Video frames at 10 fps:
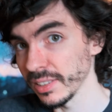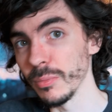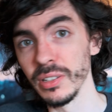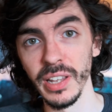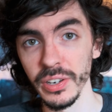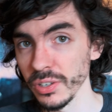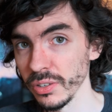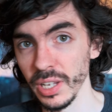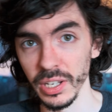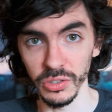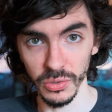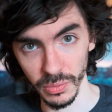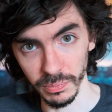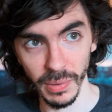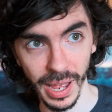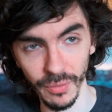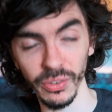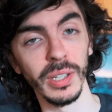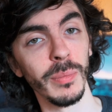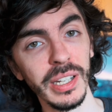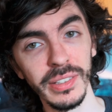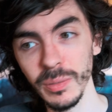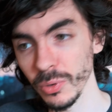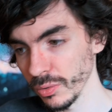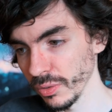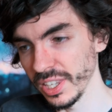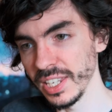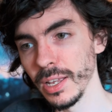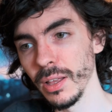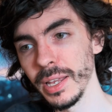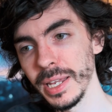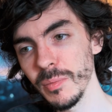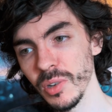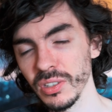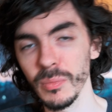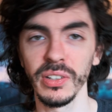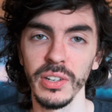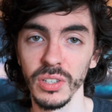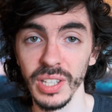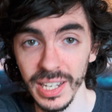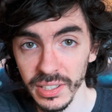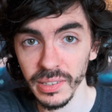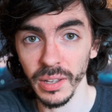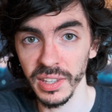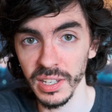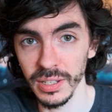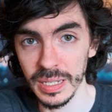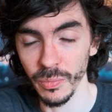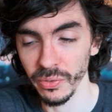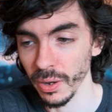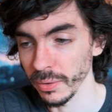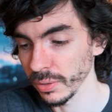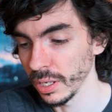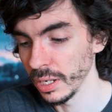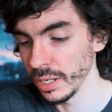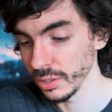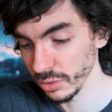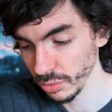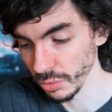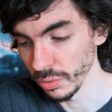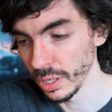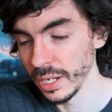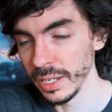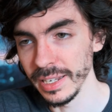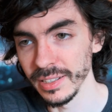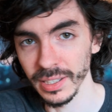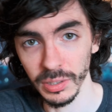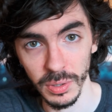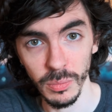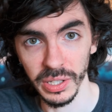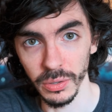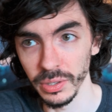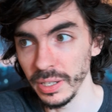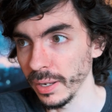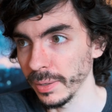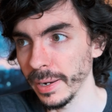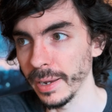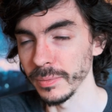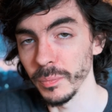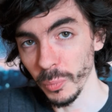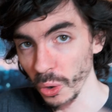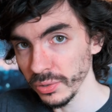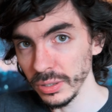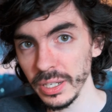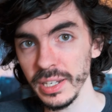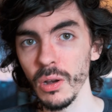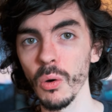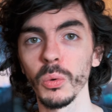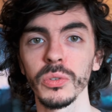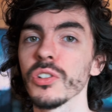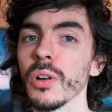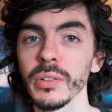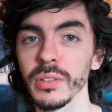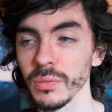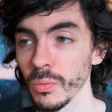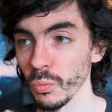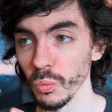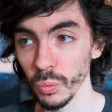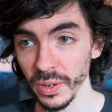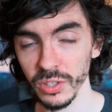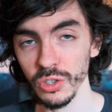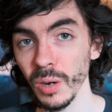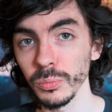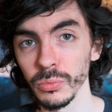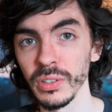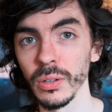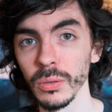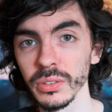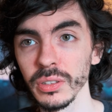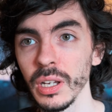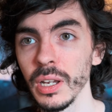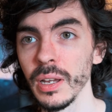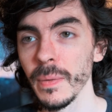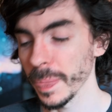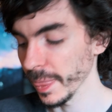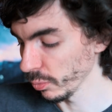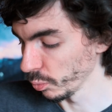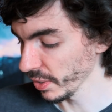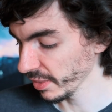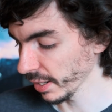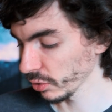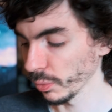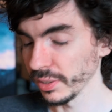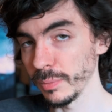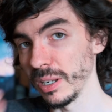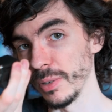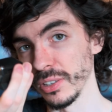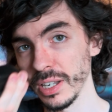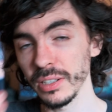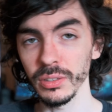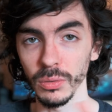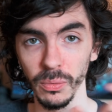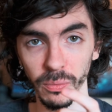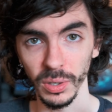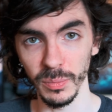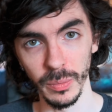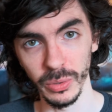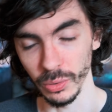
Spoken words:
stabilization and you have that ability, but the image stabilization inside the E-M5 too is extremely good, and I can personally hold shots with sharp results with that 20mm lens, so 40mm